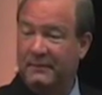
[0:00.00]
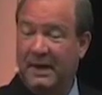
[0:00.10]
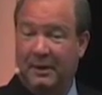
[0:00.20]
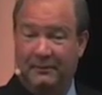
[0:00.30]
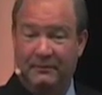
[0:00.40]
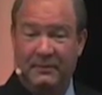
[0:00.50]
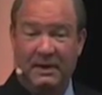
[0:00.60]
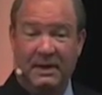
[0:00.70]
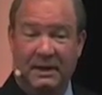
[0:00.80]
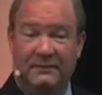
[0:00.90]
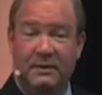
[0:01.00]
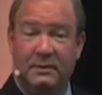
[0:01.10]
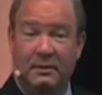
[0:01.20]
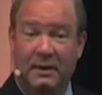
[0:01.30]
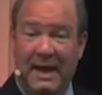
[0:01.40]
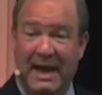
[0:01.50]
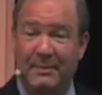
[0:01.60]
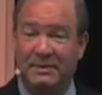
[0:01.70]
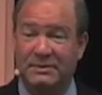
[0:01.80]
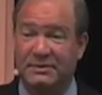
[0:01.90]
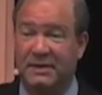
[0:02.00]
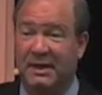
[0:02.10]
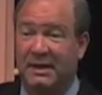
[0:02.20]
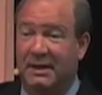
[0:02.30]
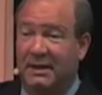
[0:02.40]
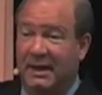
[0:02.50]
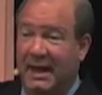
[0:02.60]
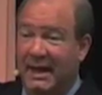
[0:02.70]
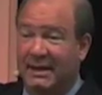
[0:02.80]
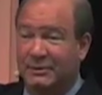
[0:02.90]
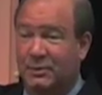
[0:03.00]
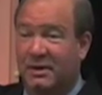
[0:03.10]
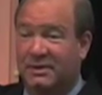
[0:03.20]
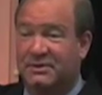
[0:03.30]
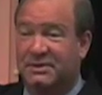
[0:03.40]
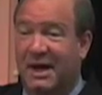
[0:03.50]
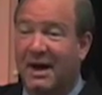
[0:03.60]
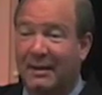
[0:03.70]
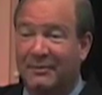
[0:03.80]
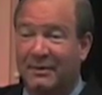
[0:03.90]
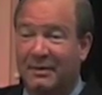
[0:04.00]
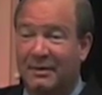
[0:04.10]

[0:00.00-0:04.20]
Now, if it happens that A is where it stopped,